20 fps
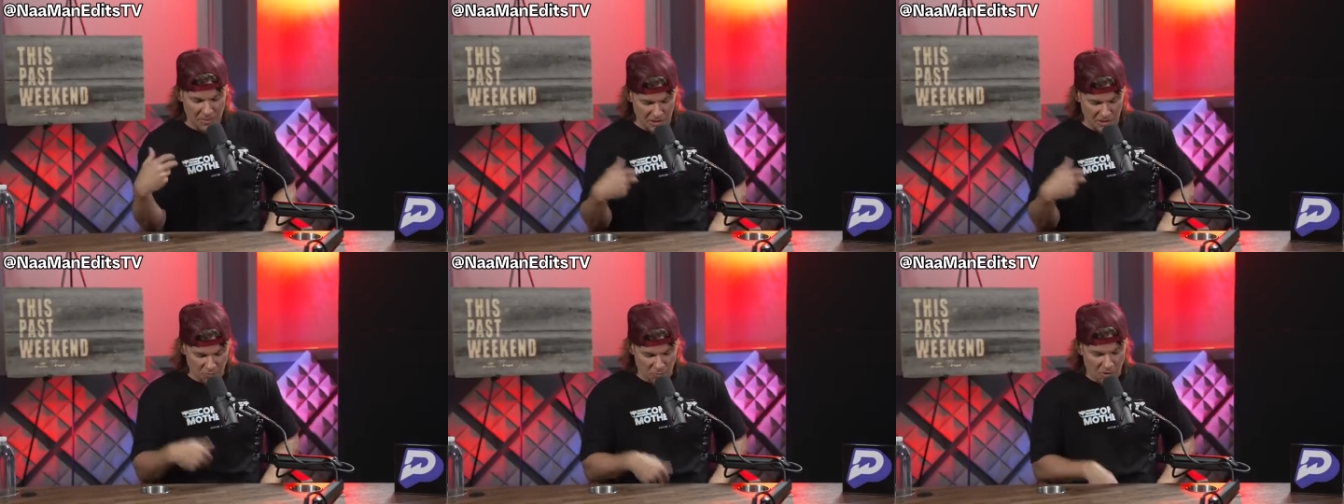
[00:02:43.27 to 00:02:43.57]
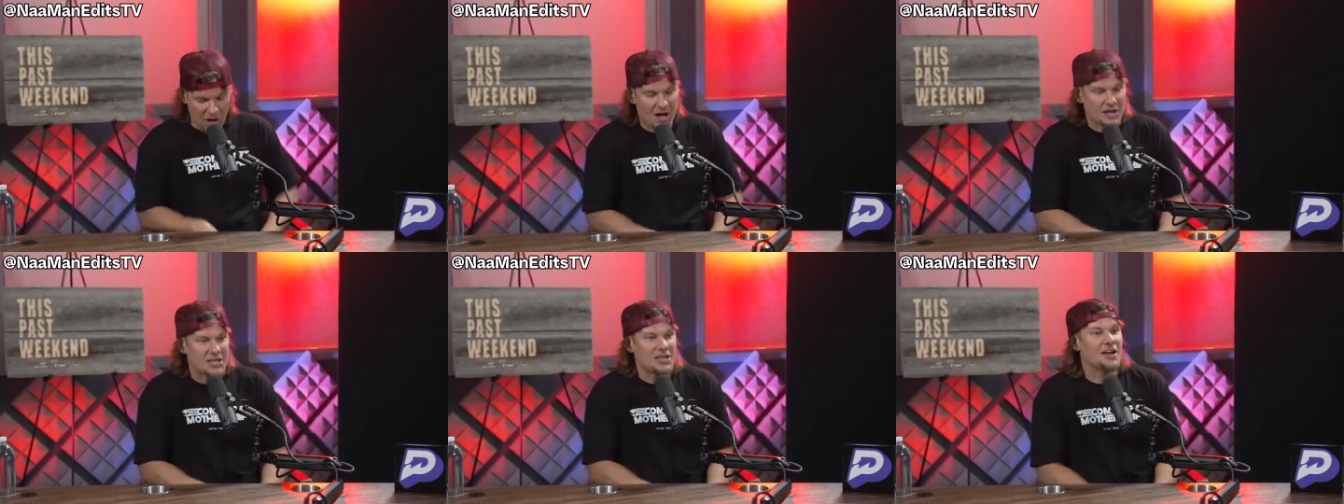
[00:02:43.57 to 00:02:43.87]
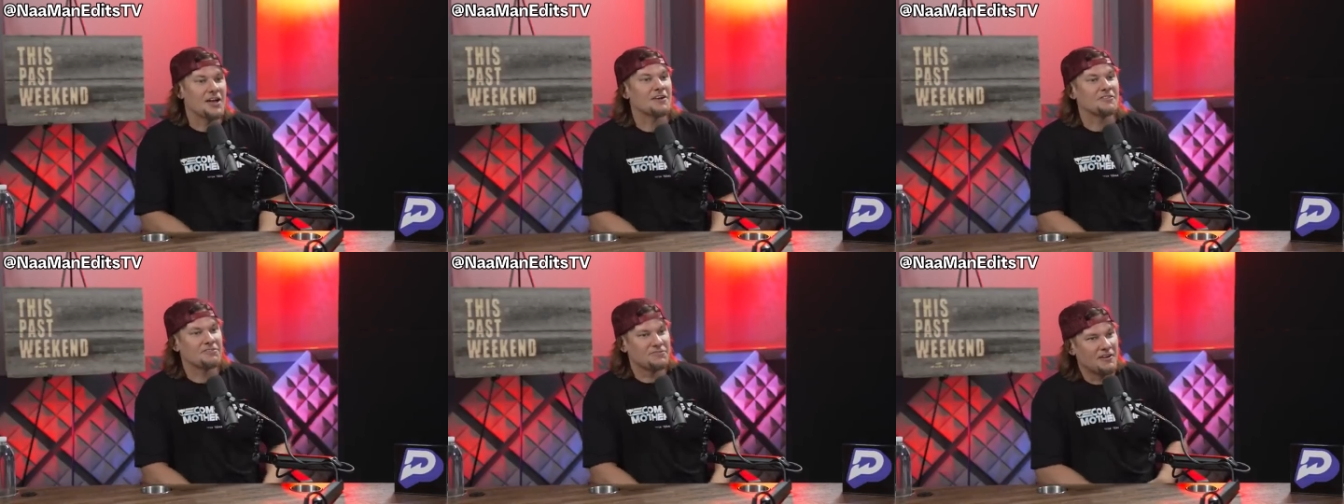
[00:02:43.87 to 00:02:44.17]
But
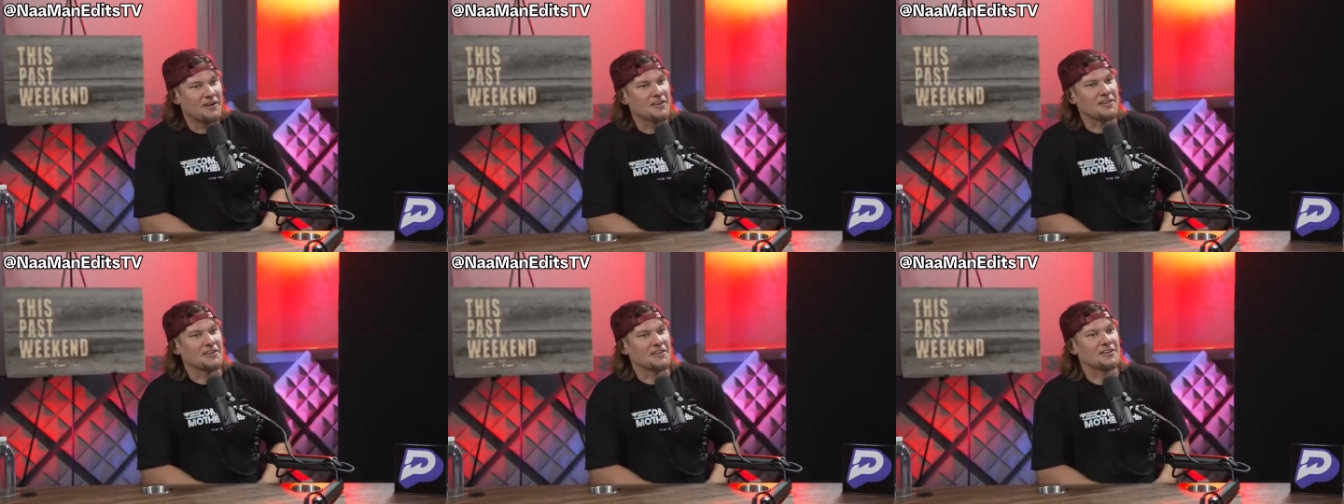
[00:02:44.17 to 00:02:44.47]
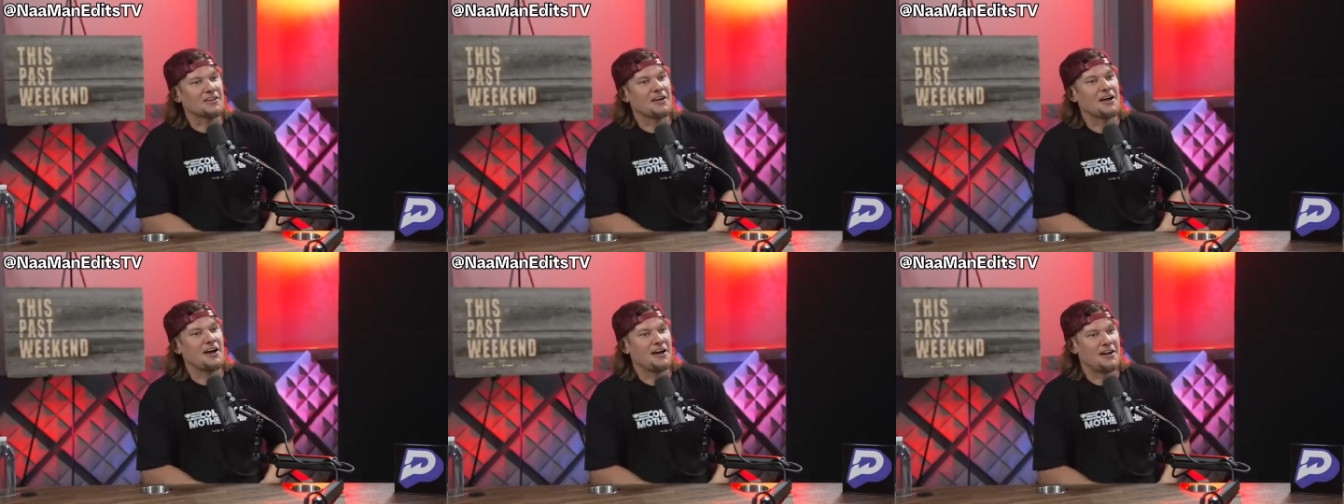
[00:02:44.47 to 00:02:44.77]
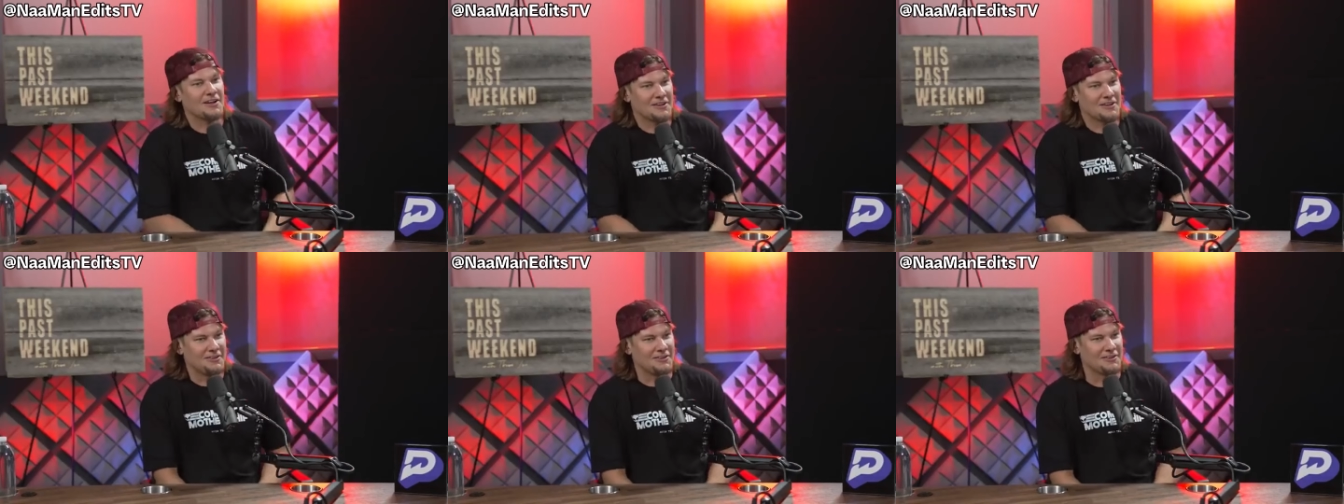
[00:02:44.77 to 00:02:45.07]
Rocky had a fucking
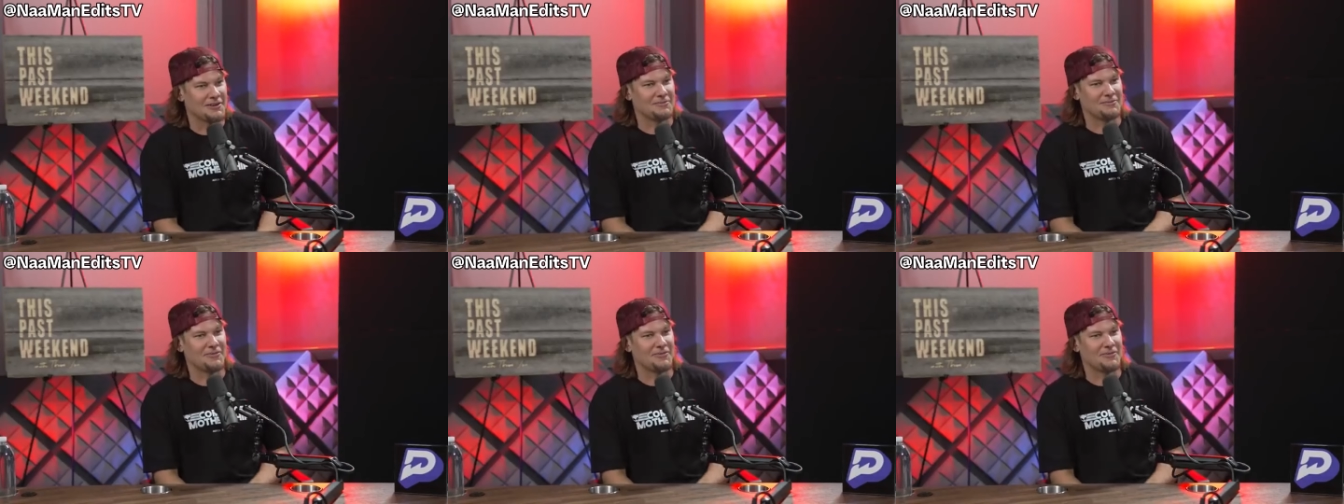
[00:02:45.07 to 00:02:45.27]
cock on